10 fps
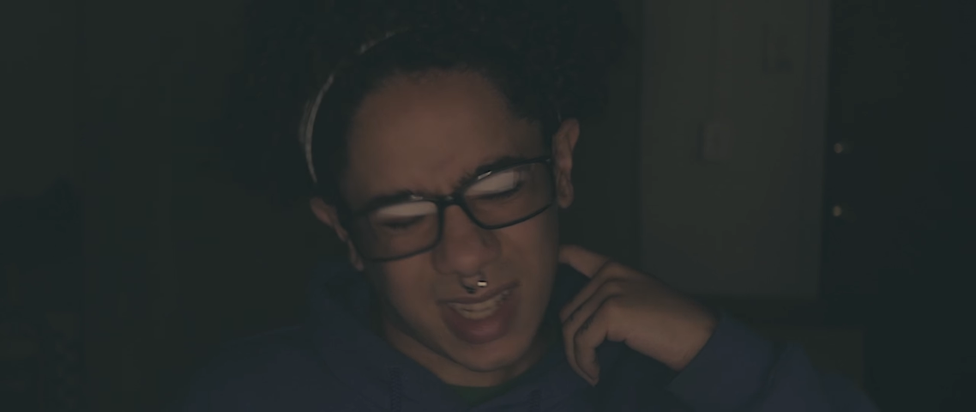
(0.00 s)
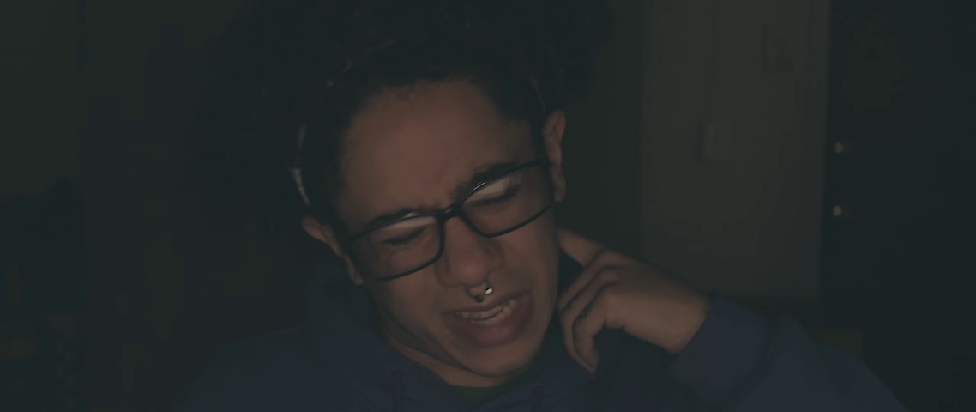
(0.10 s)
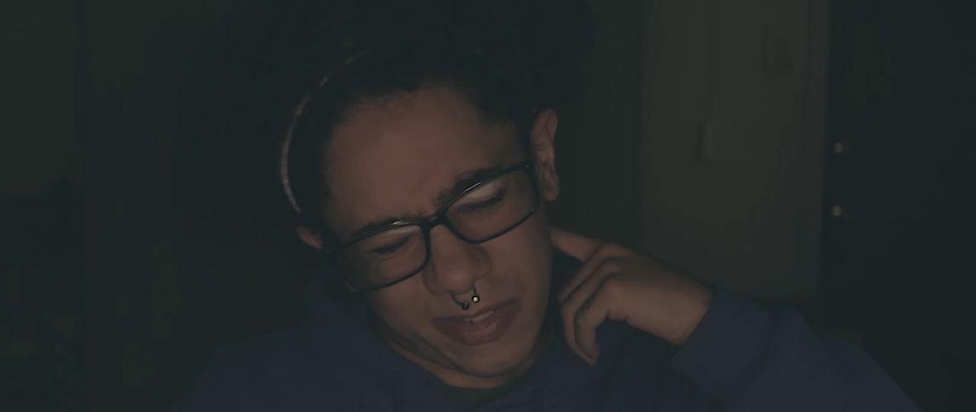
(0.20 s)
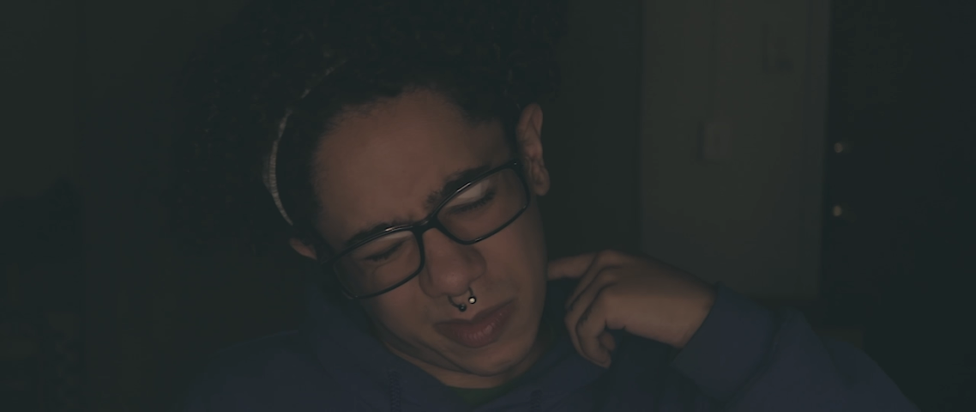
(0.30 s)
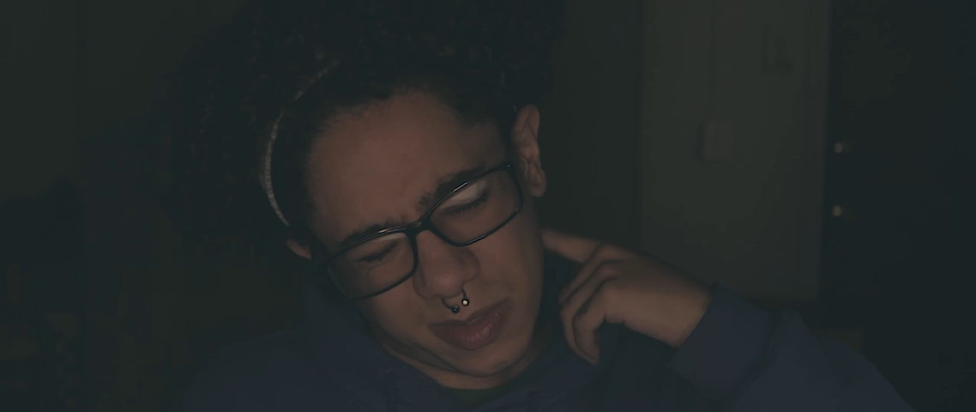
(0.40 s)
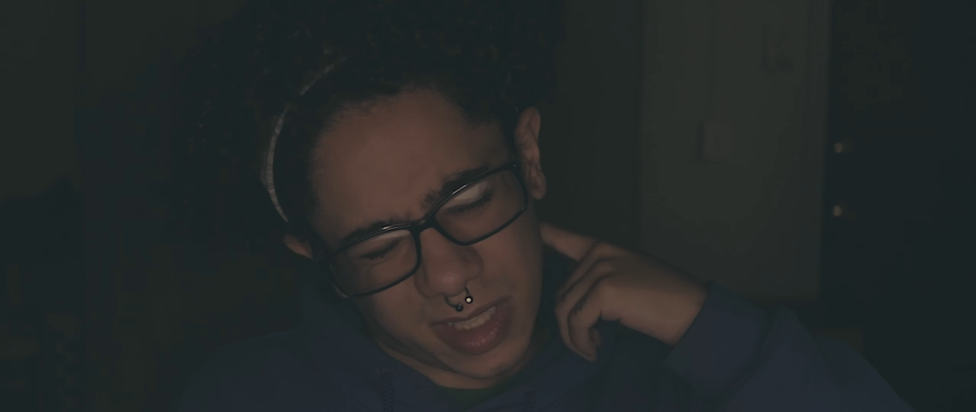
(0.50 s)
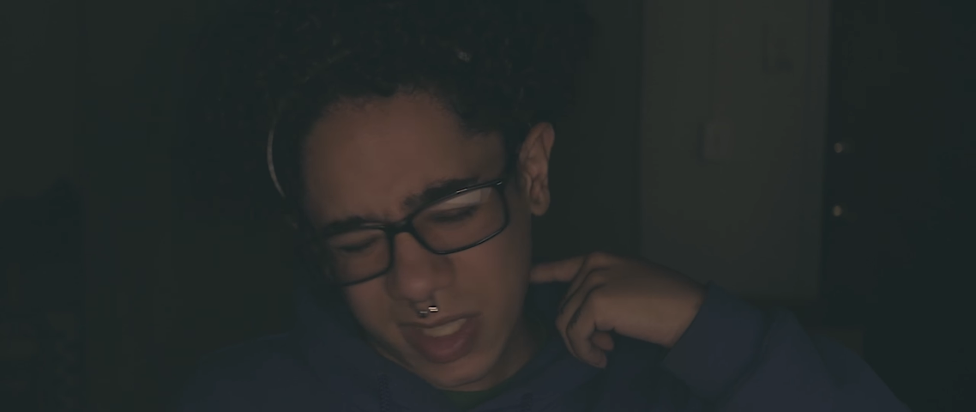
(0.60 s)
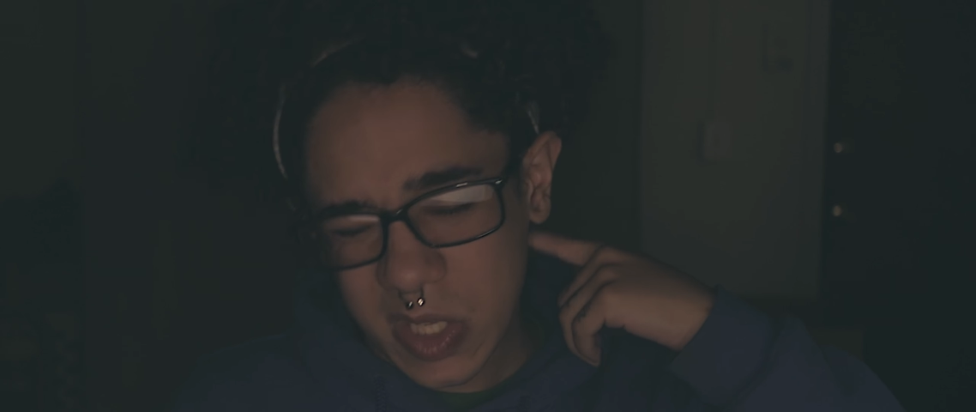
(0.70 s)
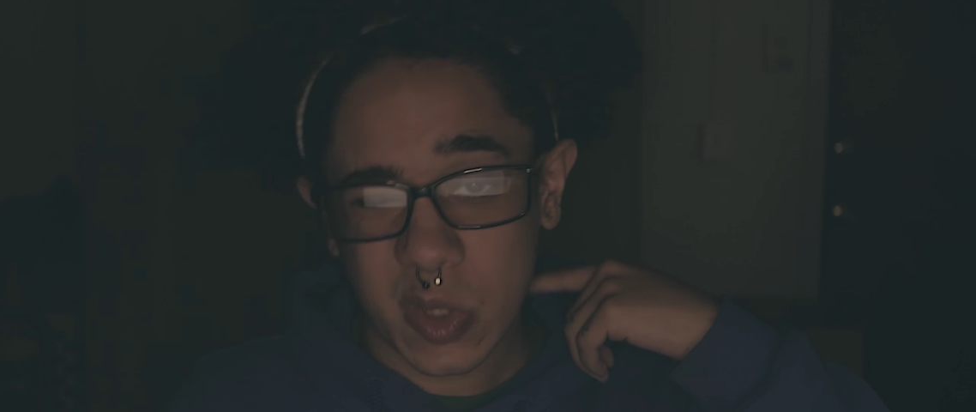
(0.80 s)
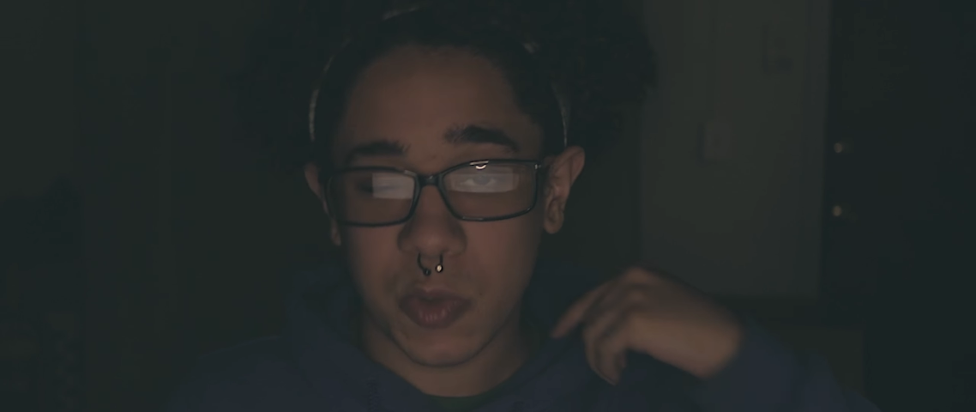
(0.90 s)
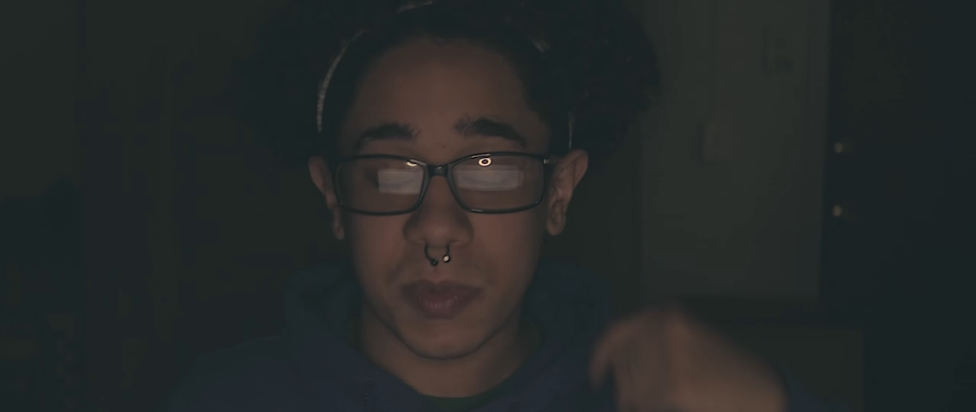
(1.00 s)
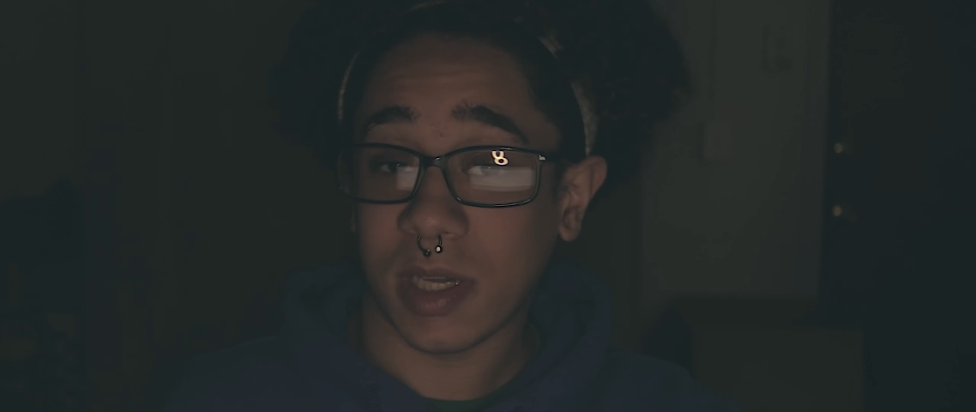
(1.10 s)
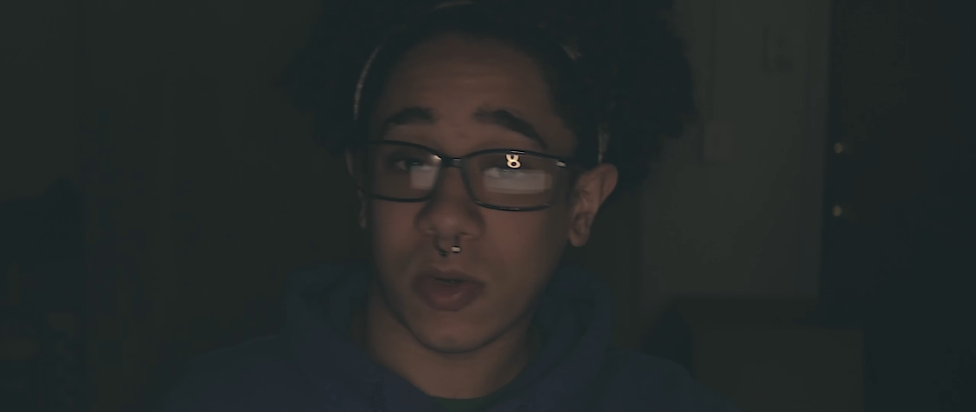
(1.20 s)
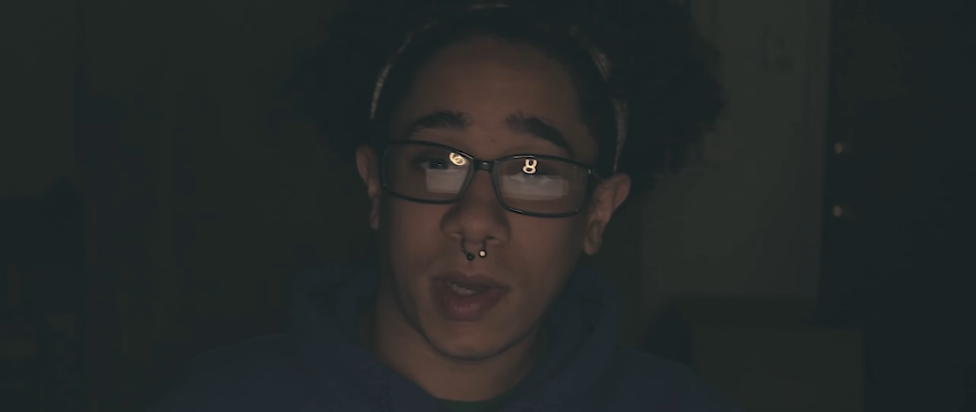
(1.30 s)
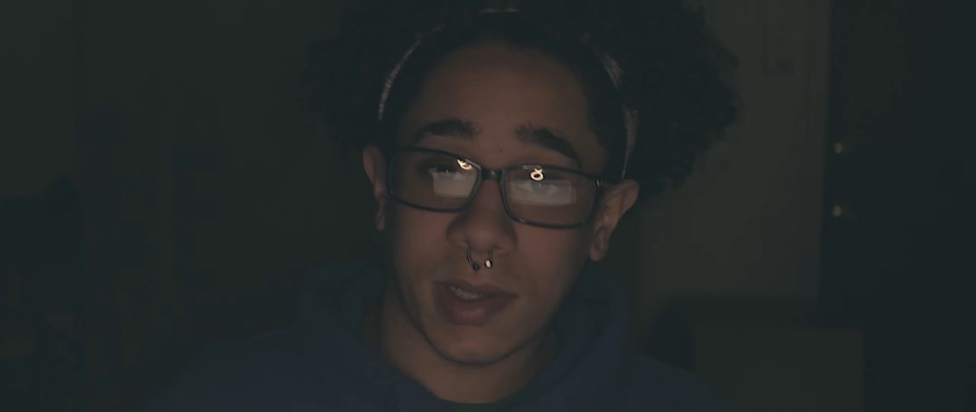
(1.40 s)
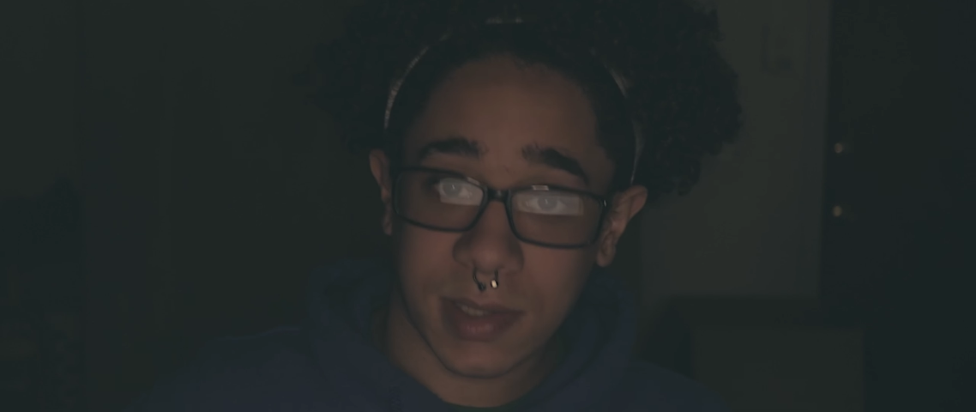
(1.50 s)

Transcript: I haven't done this YouTube thing in a while.